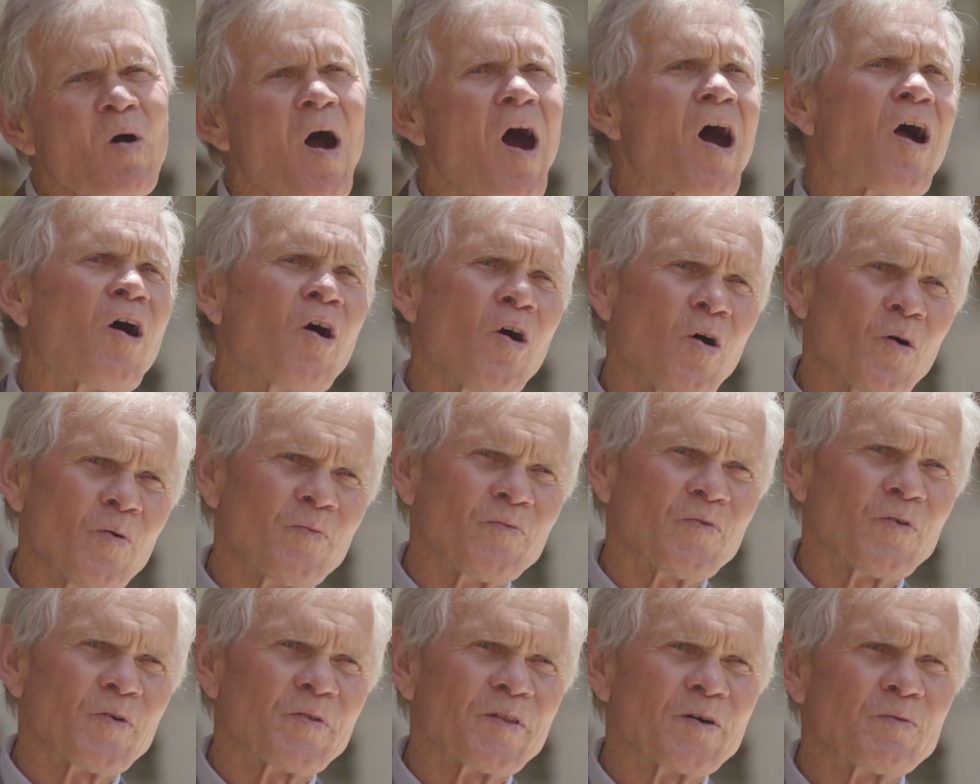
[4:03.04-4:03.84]
are
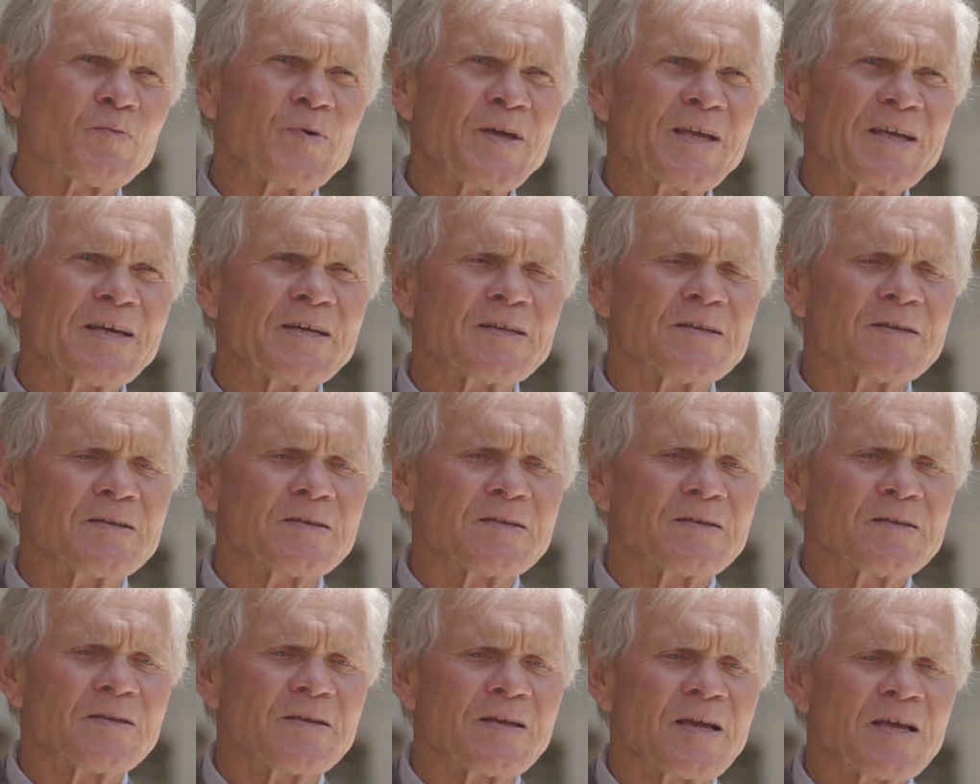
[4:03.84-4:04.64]
hopeful that we can
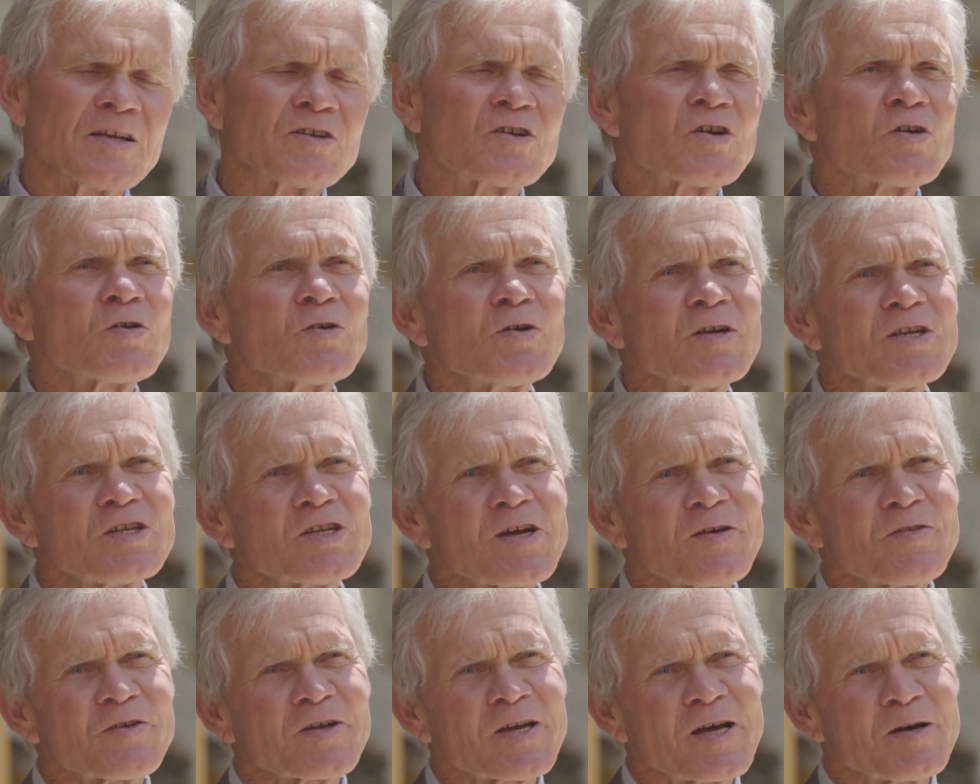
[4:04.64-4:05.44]
encourage
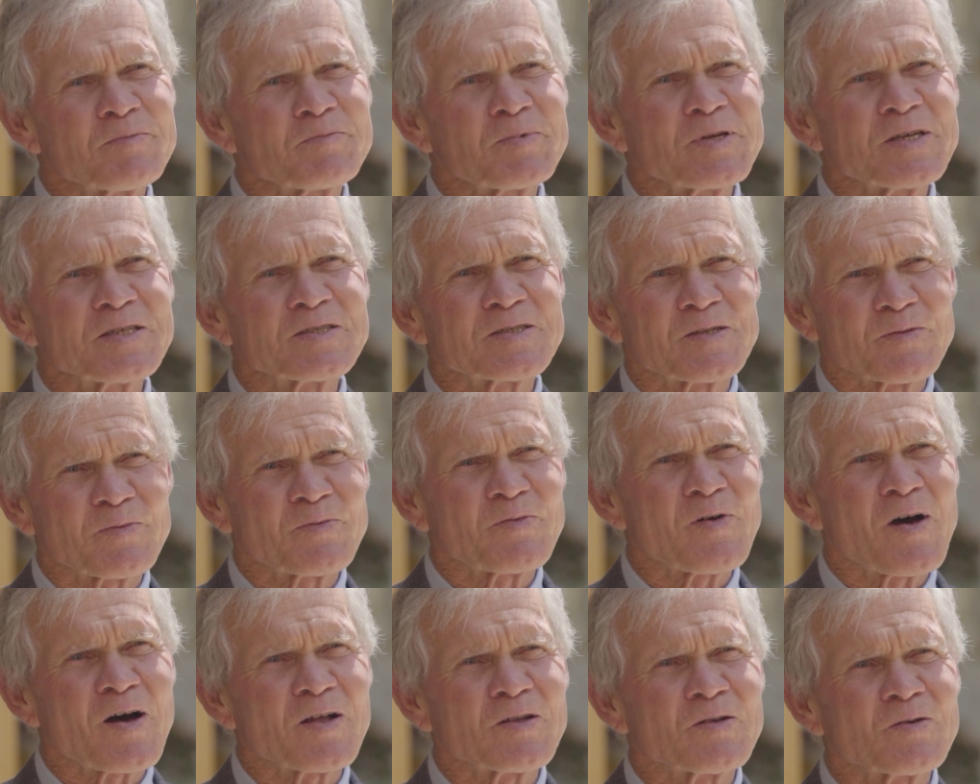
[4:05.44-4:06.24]
other companies to
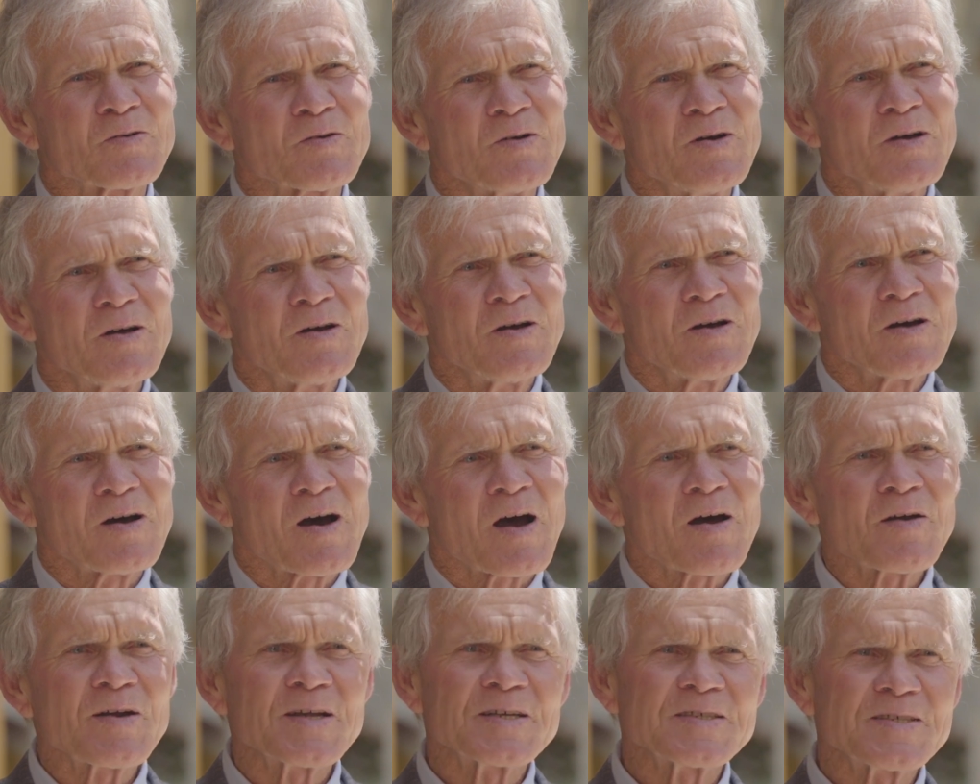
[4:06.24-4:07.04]
follow
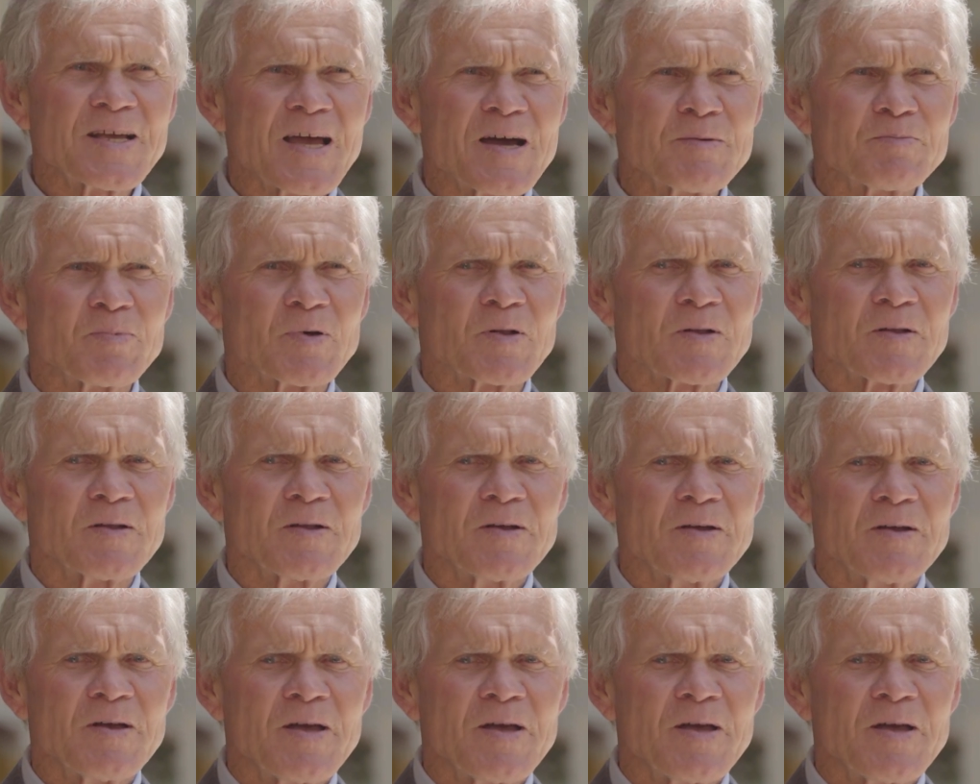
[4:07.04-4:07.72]
our example.